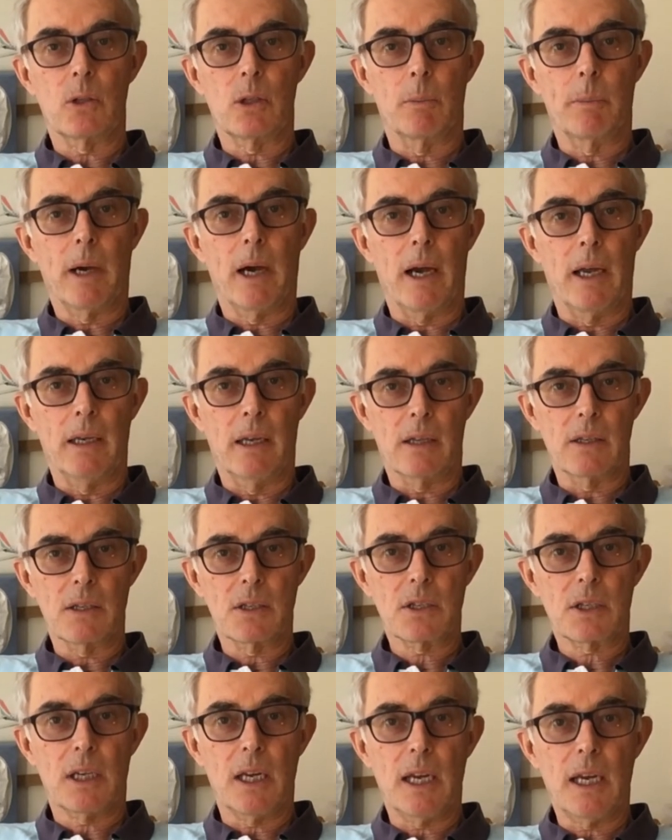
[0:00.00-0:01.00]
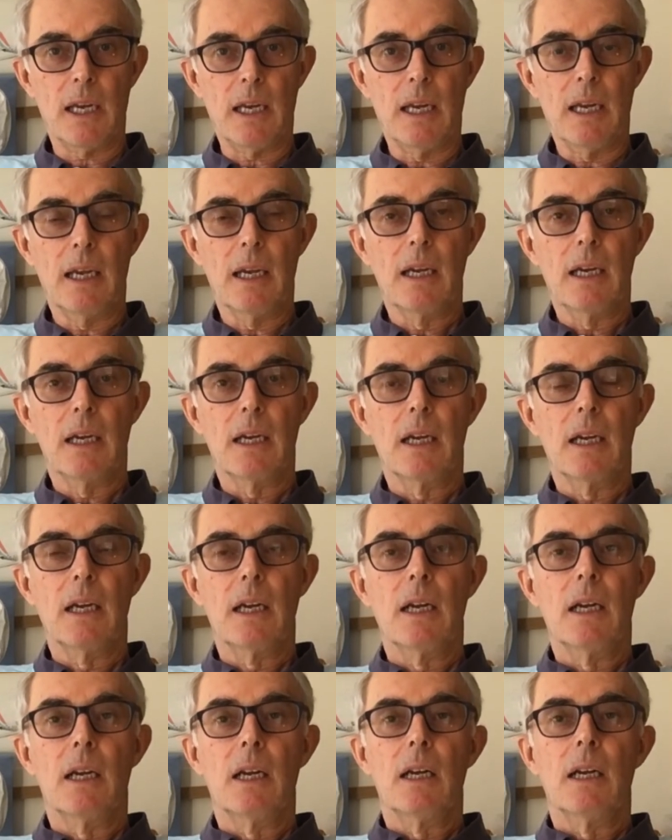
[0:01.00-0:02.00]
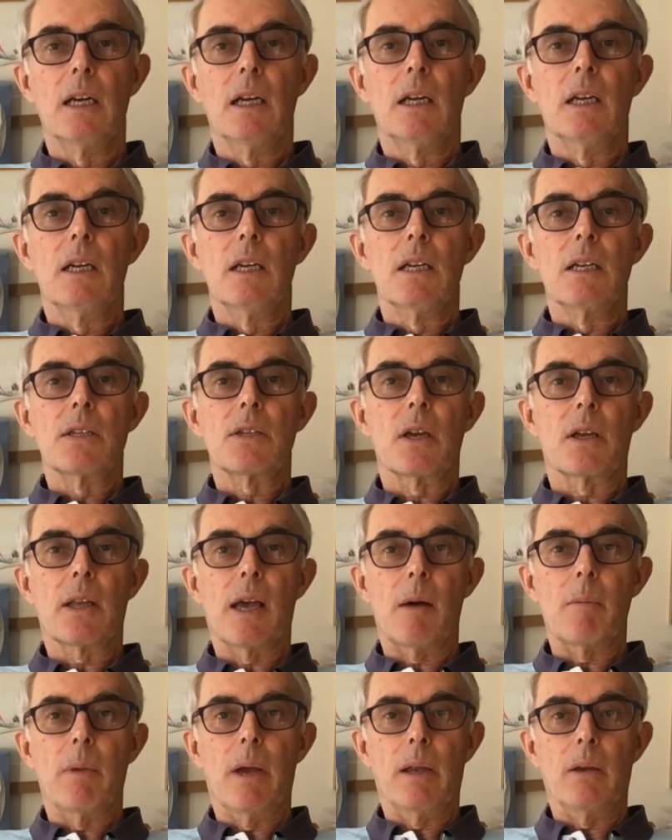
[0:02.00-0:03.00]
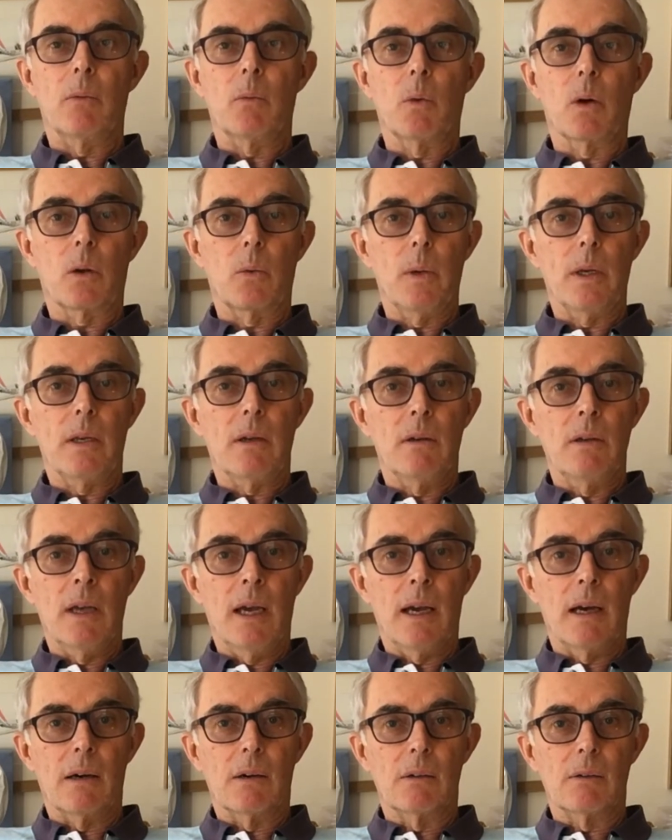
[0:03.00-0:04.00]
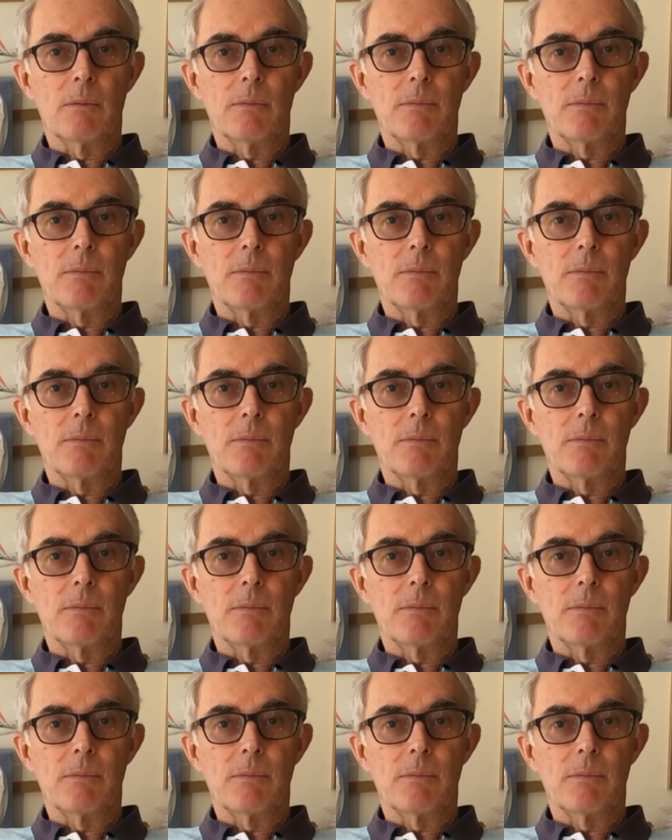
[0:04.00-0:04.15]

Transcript: to buy another ski. So that meant, what do we do now?